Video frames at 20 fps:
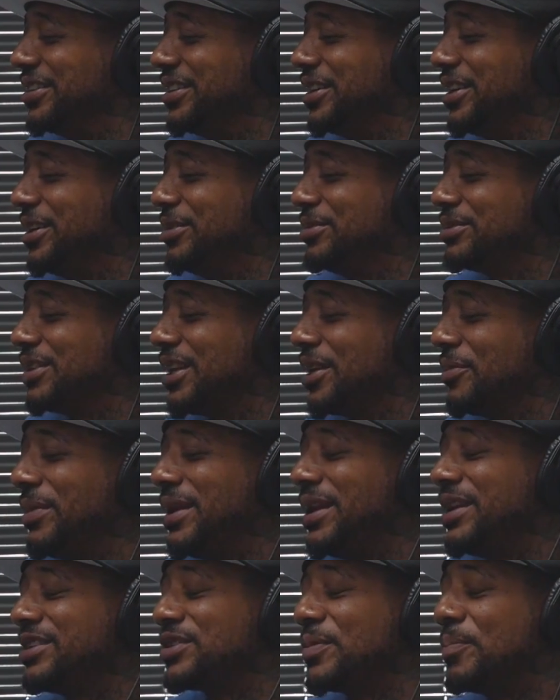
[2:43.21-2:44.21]
he was like,
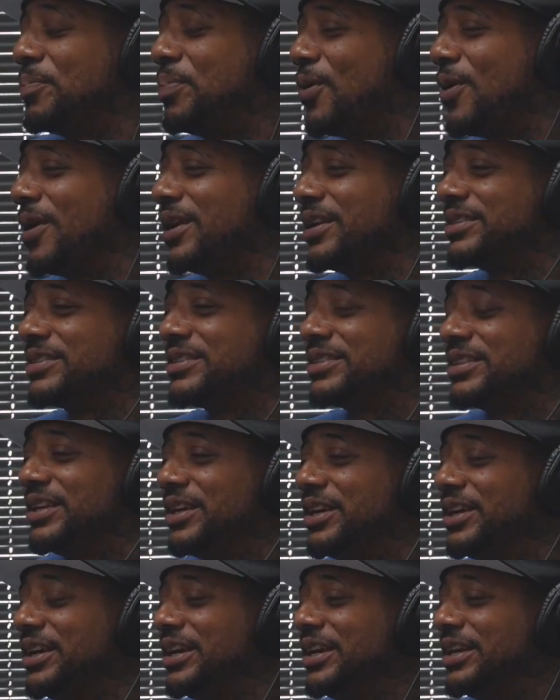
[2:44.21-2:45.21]
man, there's some parts
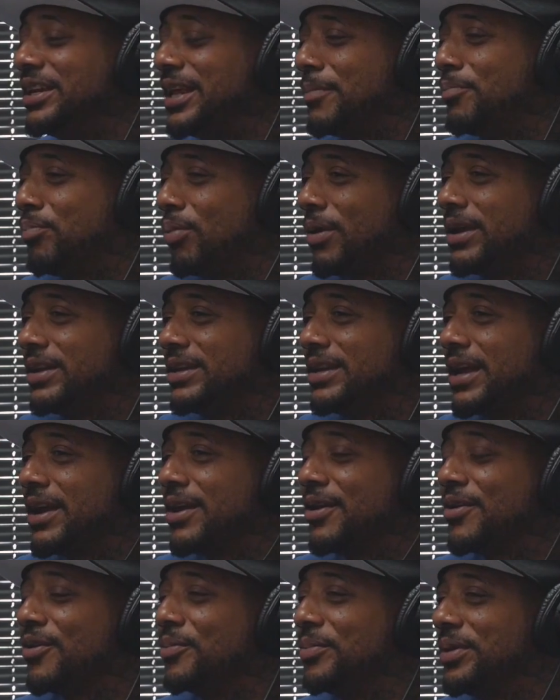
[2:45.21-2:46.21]
that break
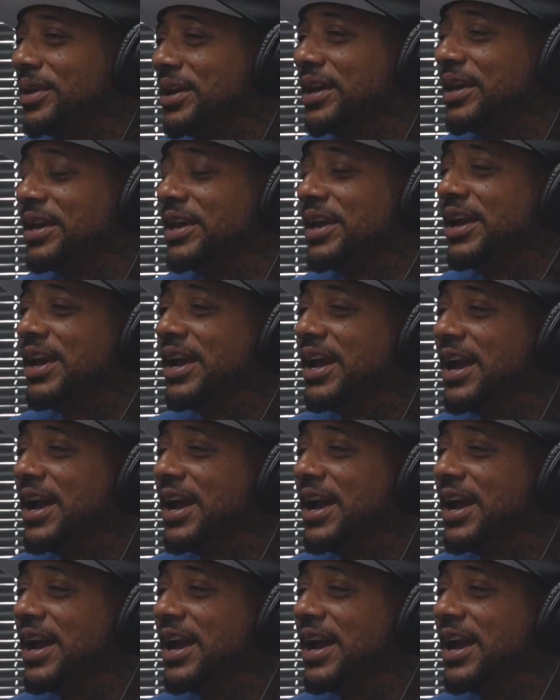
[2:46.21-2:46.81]
down, man.